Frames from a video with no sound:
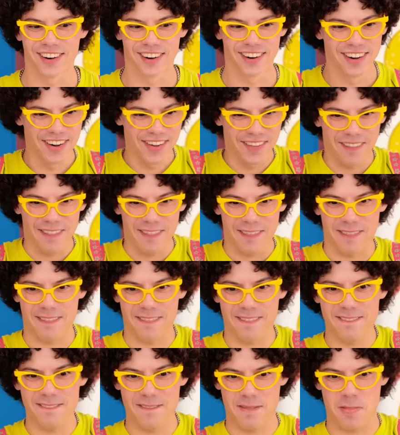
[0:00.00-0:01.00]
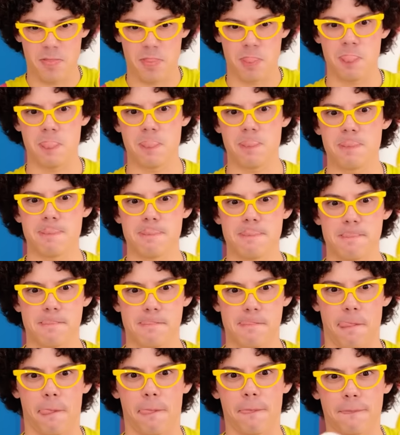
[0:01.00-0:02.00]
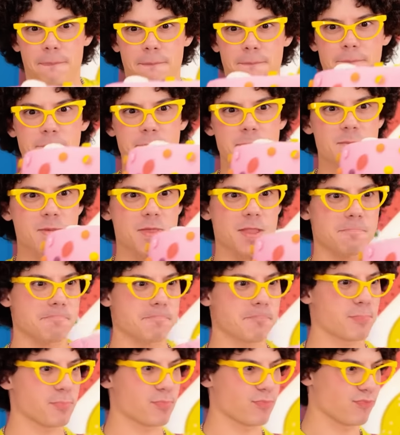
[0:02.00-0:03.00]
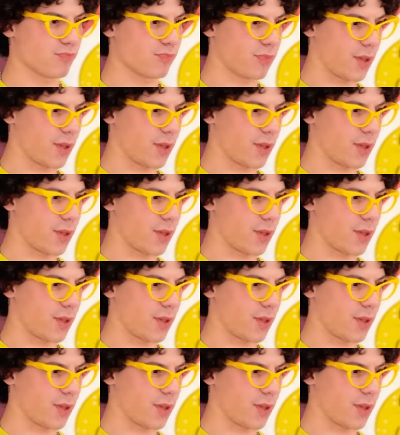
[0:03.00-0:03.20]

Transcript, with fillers: I love cake. I'm gonna eat this